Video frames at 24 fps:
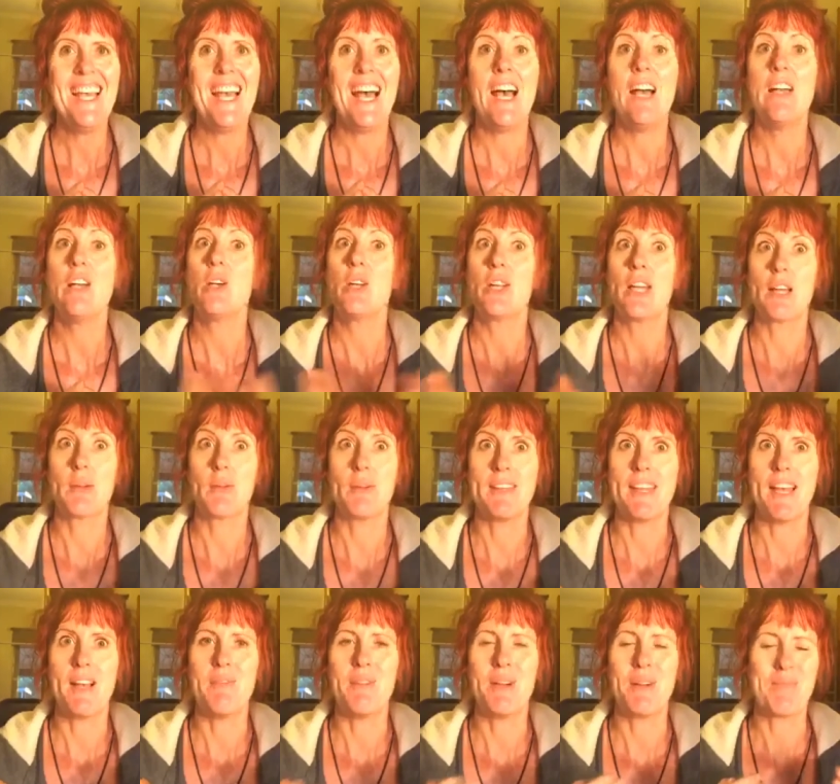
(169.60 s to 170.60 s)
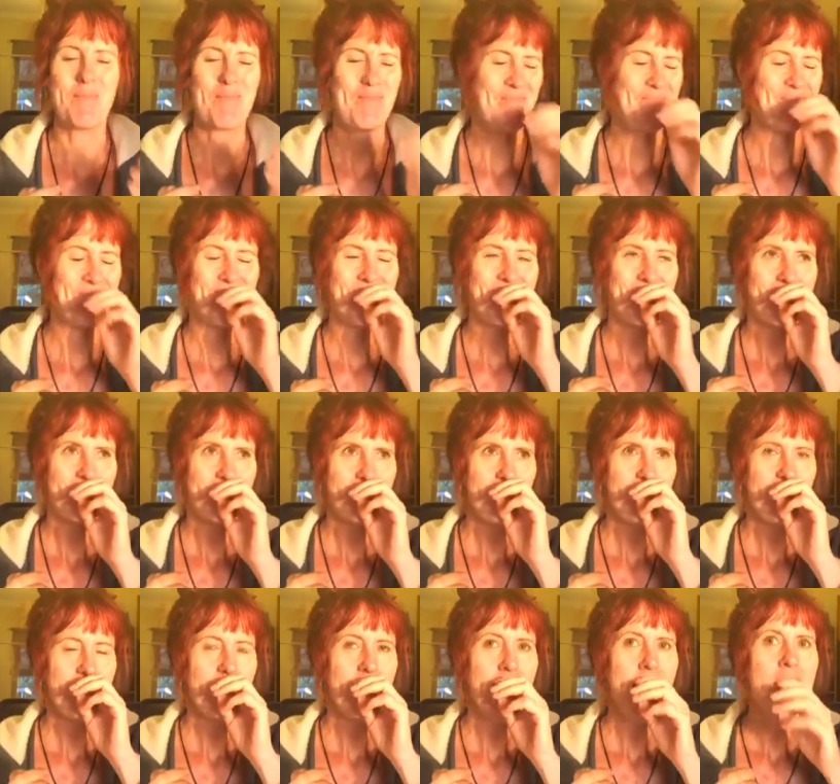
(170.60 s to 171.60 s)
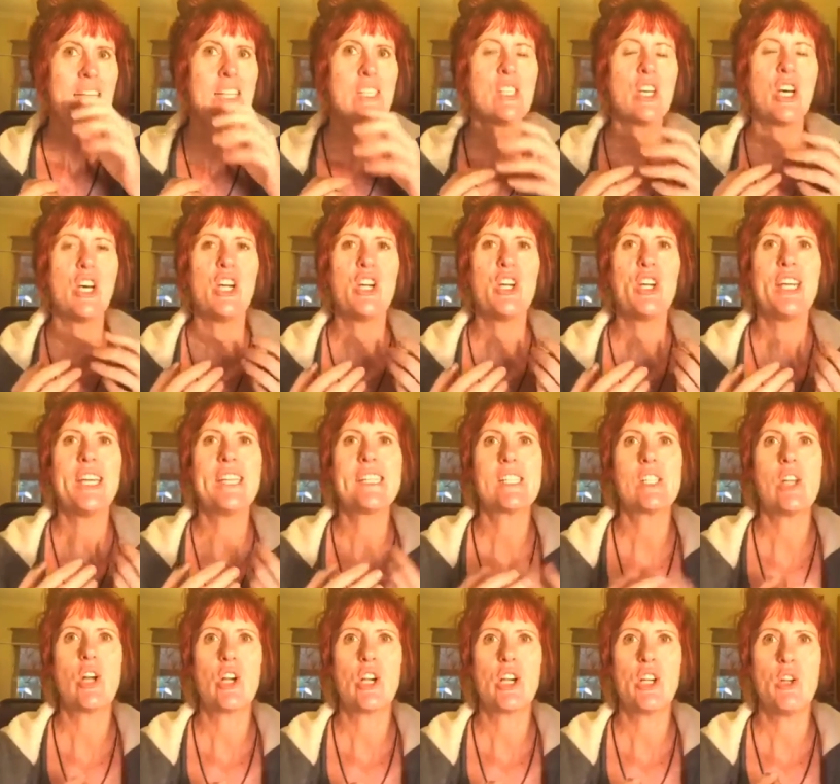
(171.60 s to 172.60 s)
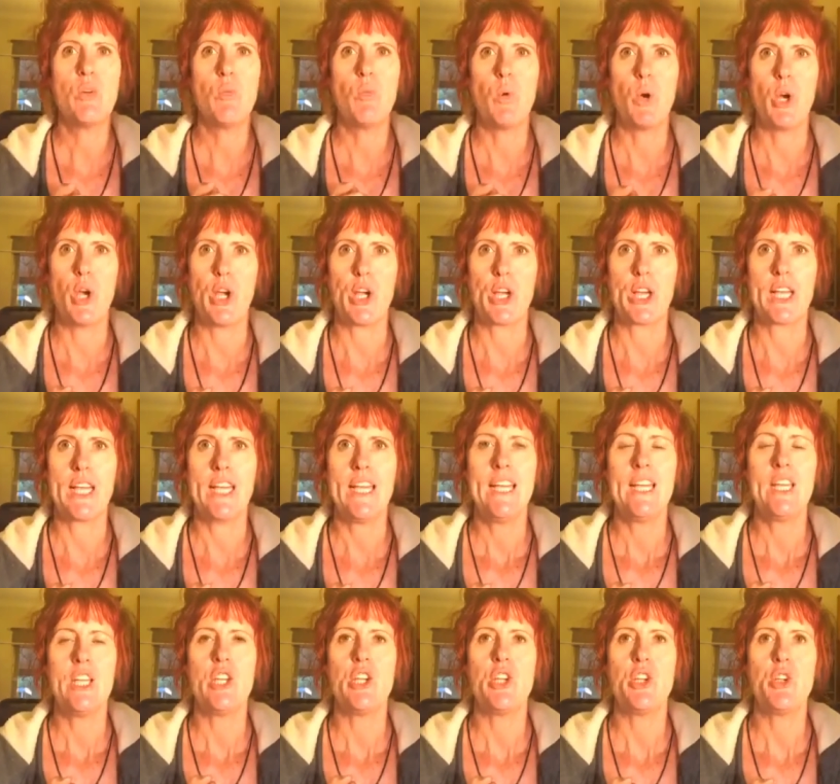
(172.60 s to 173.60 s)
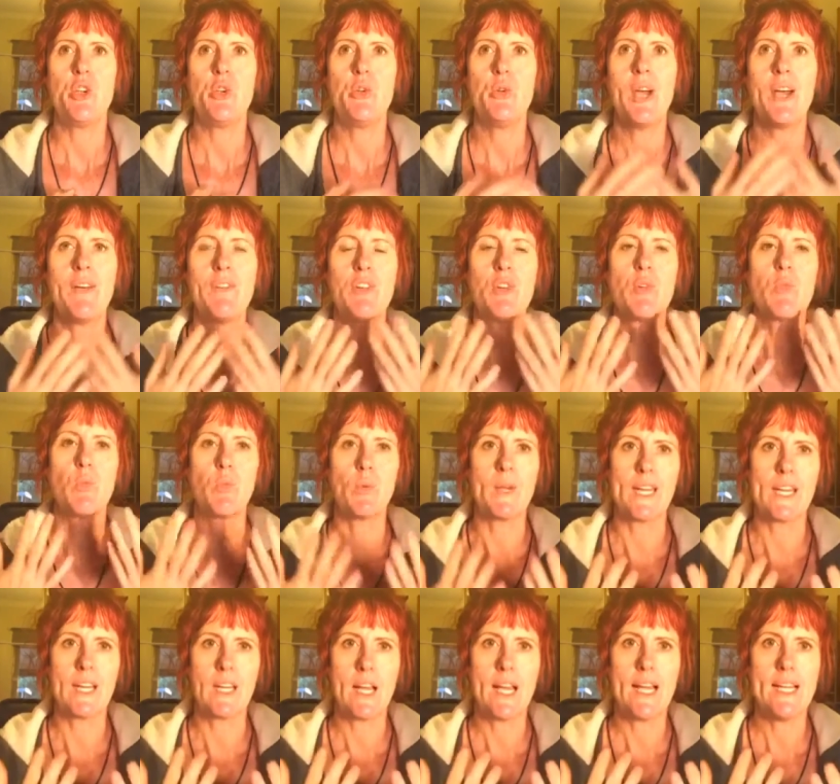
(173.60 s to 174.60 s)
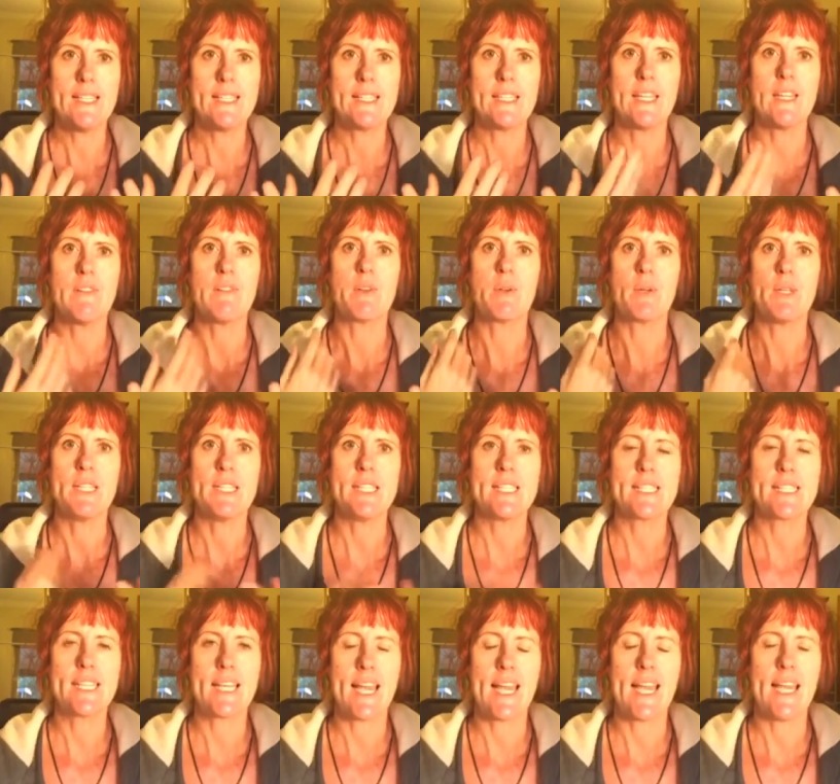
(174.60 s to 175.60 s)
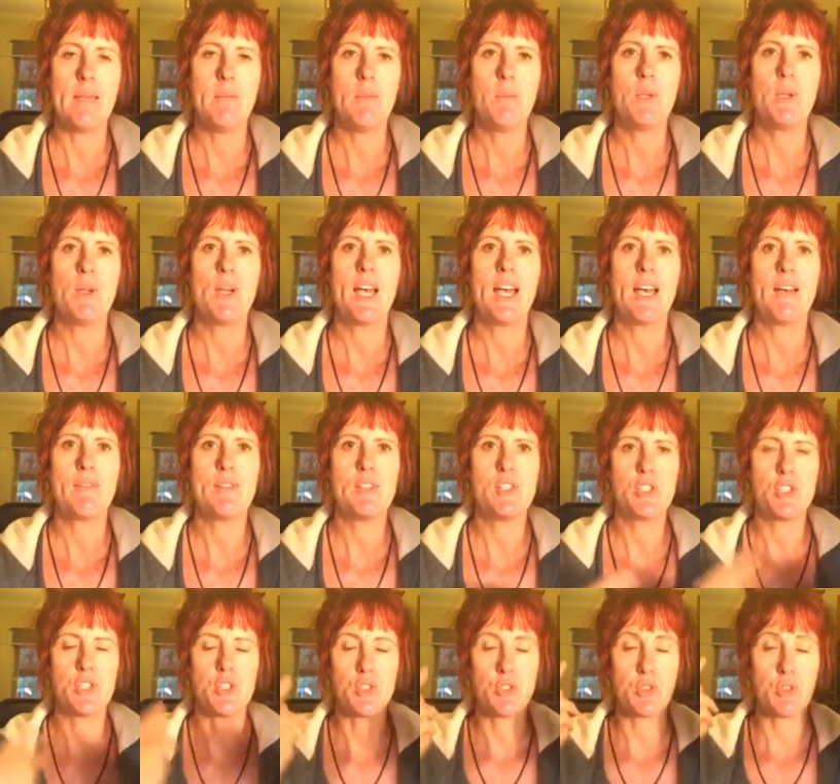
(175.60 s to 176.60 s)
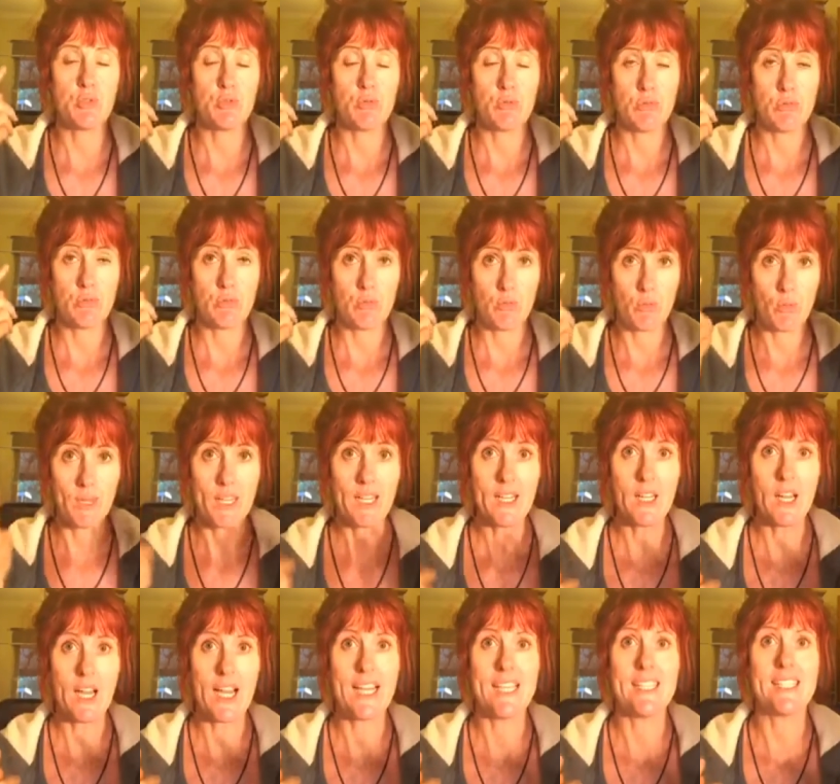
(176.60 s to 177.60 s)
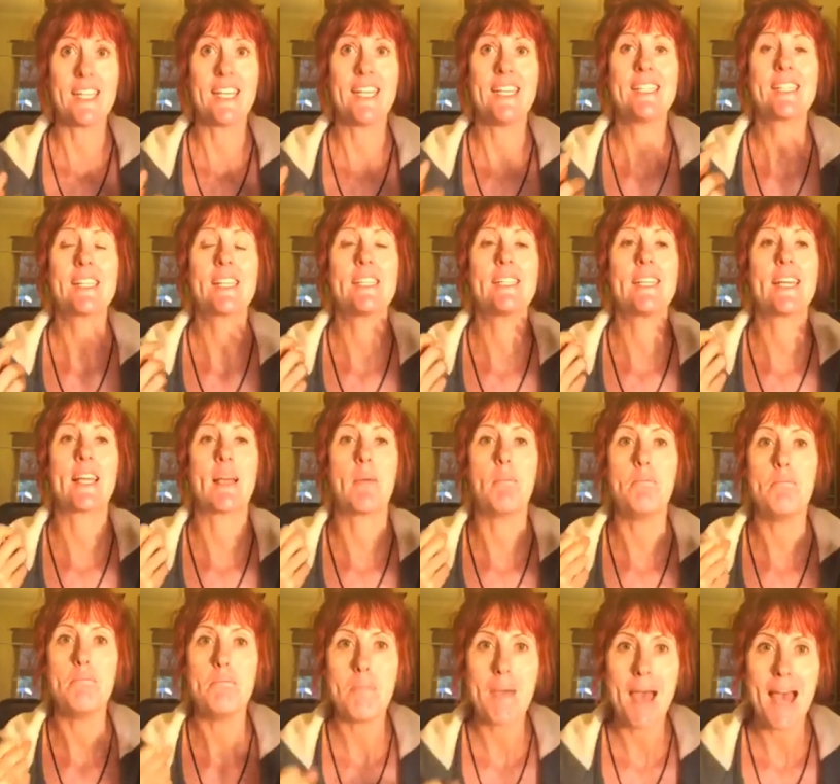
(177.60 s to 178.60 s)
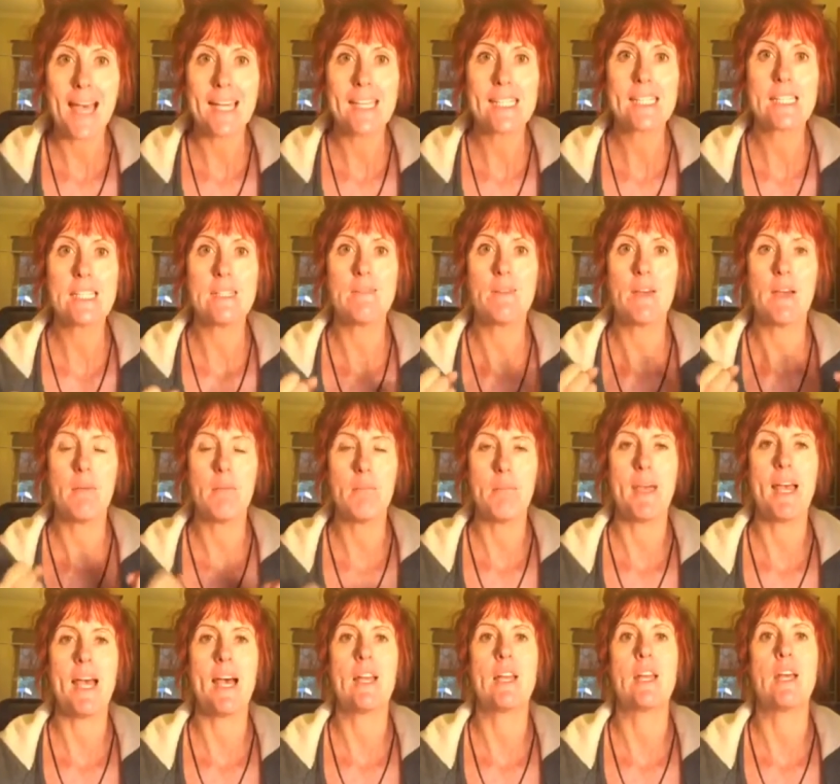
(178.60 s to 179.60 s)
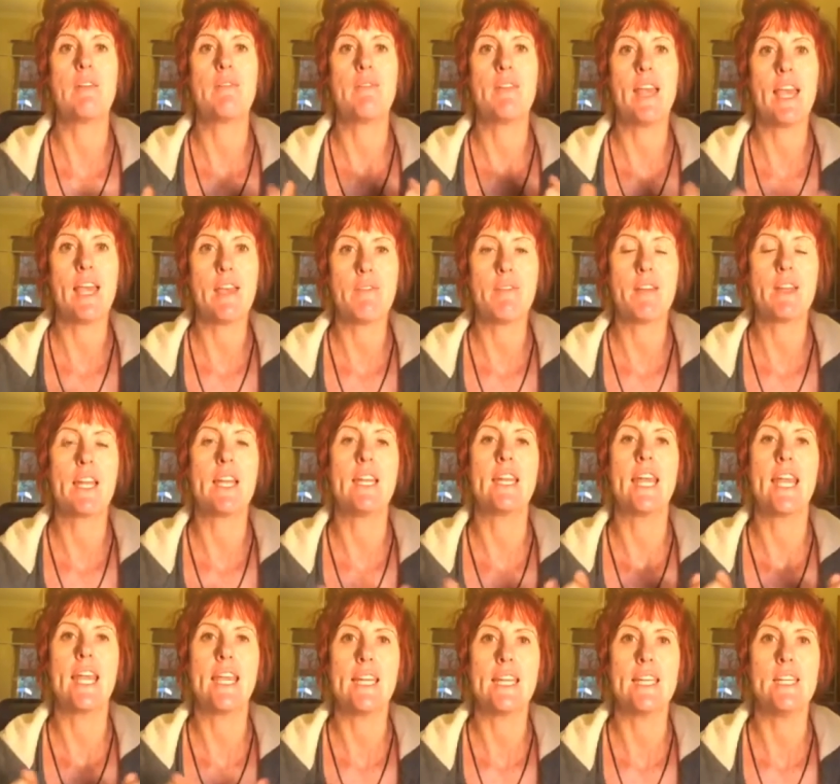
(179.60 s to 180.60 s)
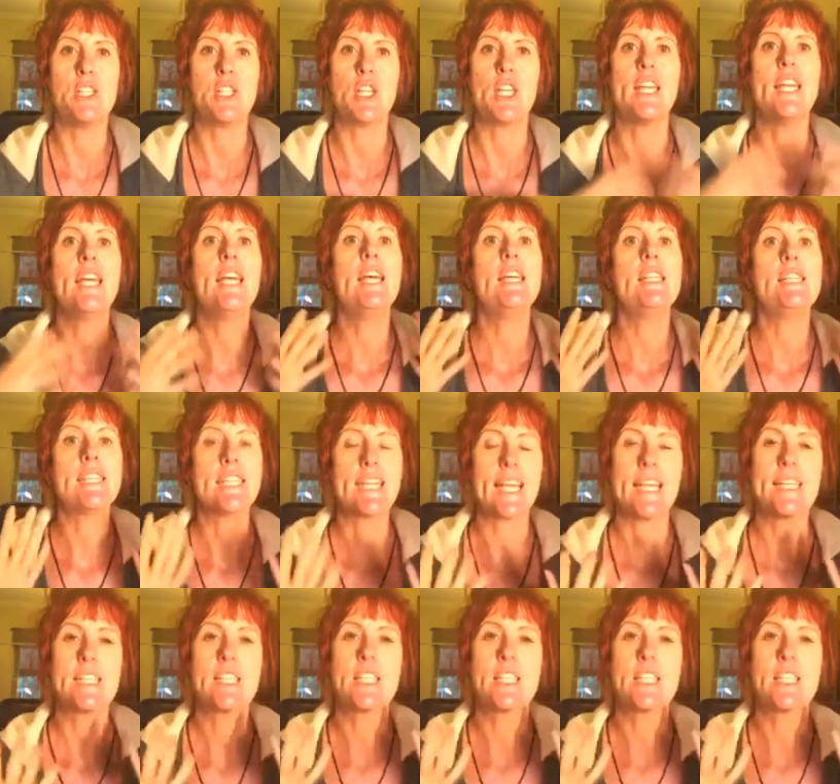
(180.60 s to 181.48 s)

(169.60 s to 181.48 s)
Uh, good luck with that one. So it's not going to work. You have to realize that if you're in this game, you have to realize it's going to take a massive amount of effort and energy to get